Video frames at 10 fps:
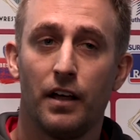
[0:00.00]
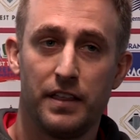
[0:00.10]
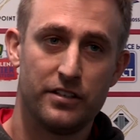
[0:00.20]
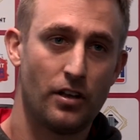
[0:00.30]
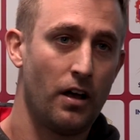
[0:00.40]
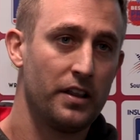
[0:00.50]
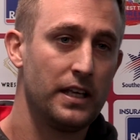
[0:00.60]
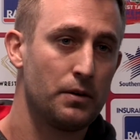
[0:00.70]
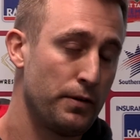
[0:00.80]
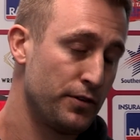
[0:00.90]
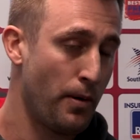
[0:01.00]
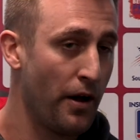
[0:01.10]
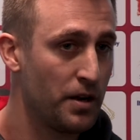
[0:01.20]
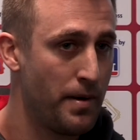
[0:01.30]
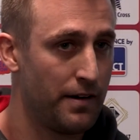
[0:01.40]
Yeah, I think so. I think we've
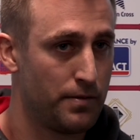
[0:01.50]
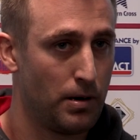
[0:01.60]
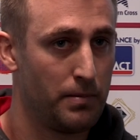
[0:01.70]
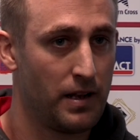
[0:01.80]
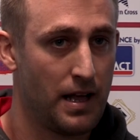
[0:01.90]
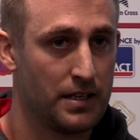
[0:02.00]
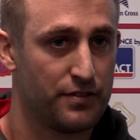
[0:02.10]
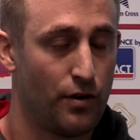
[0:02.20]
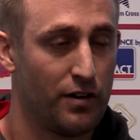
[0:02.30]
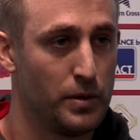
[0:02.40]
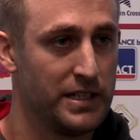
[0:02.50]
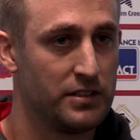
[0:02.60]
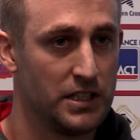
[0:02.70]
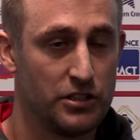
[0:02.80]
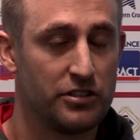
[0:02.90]
spoken about it for probably the last 5
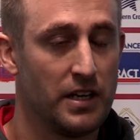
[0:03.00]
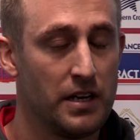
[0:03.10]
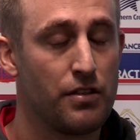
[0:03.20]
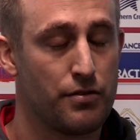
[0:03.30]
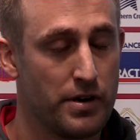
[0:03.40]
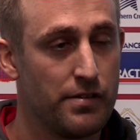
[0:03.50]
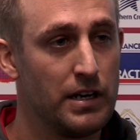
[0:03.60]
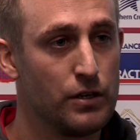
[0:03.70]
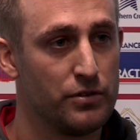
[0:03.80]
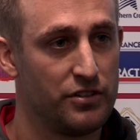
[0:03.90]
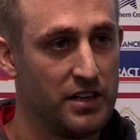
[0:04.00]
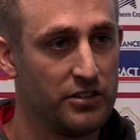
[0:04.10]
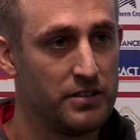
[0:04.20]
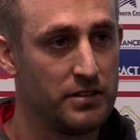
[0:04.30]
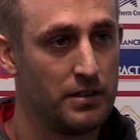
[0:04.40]
weeks, that you just need 3 really good
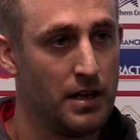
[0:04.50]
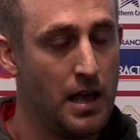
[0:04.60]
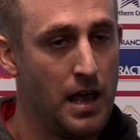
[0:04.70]
sessions.